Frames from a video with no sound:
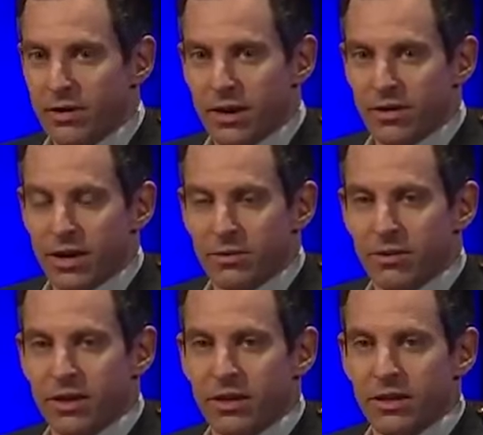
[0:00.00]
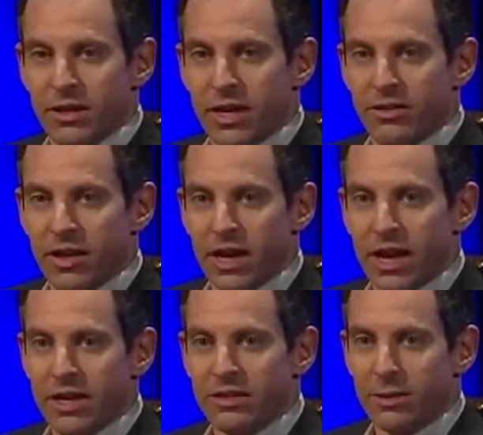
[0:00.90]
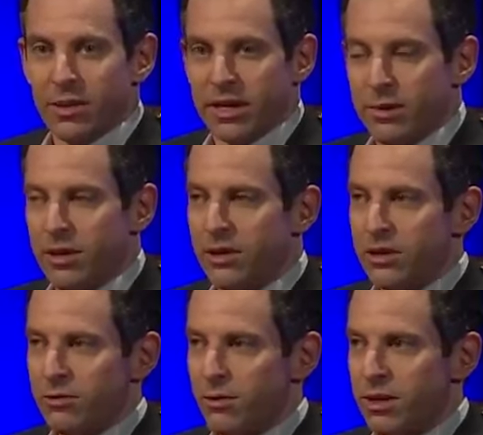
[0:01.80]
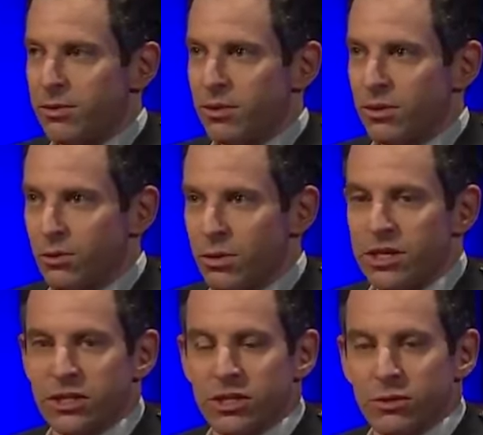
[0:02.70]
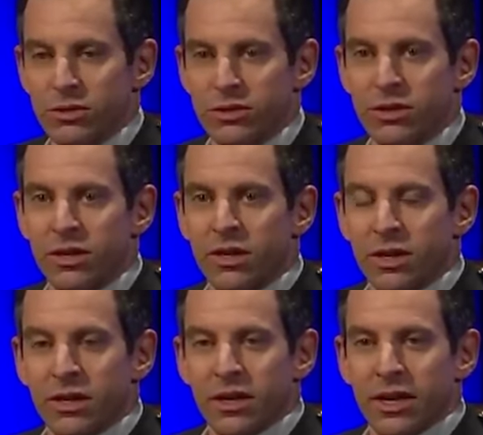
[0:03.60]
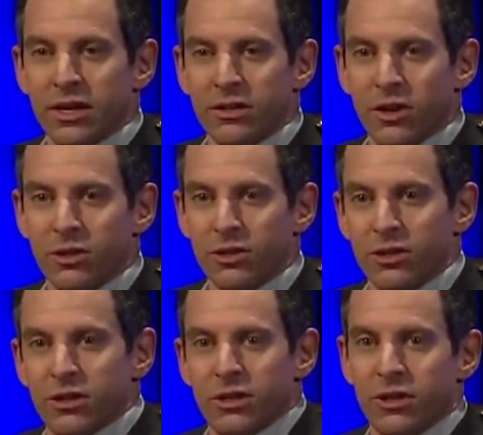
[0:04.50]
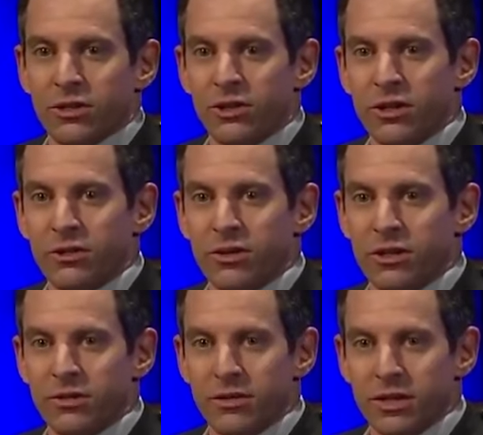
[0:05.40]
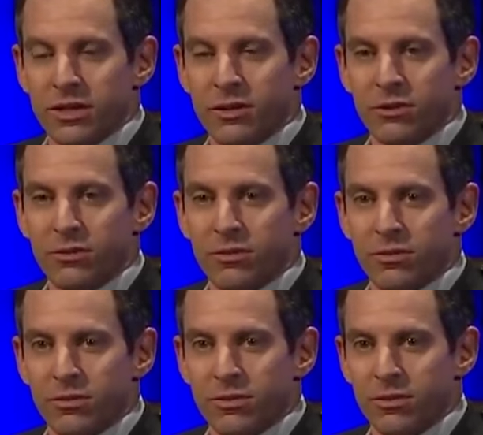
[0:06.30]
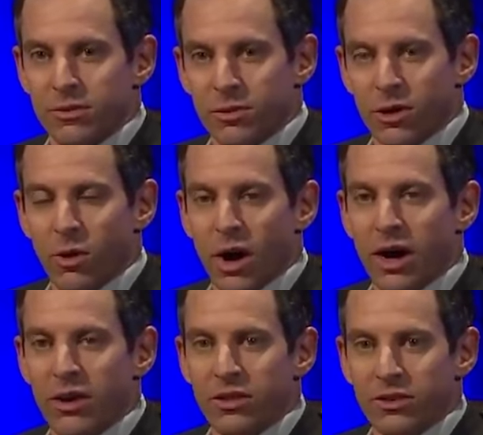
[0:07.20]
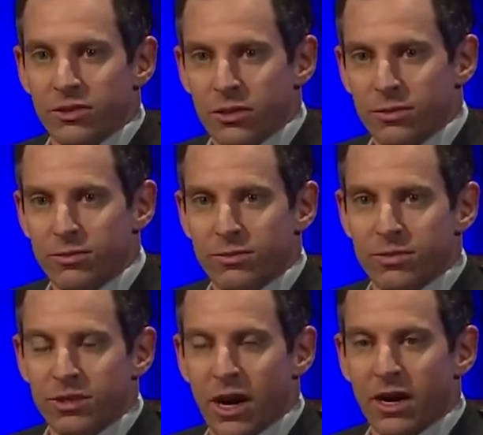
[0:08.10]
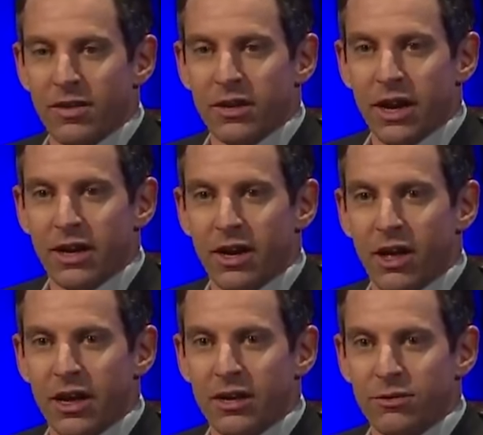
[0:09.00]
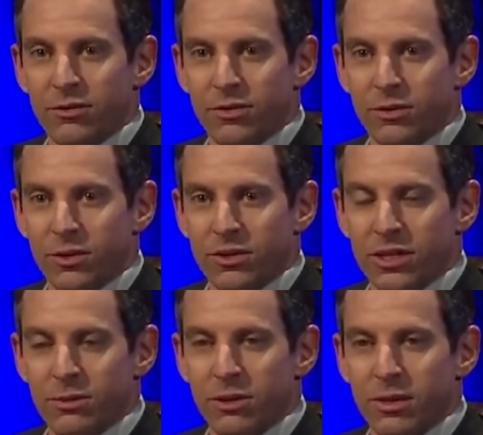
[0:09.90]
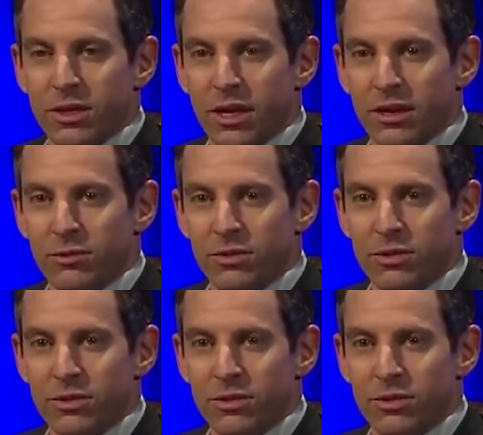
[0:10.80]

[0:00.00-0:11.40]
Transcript: don't, I've got nothing against A A, except I keep hearing from people who wish there was an alter, alternative that, that didn't require this sort of sign on the dotted line of what seemed to be like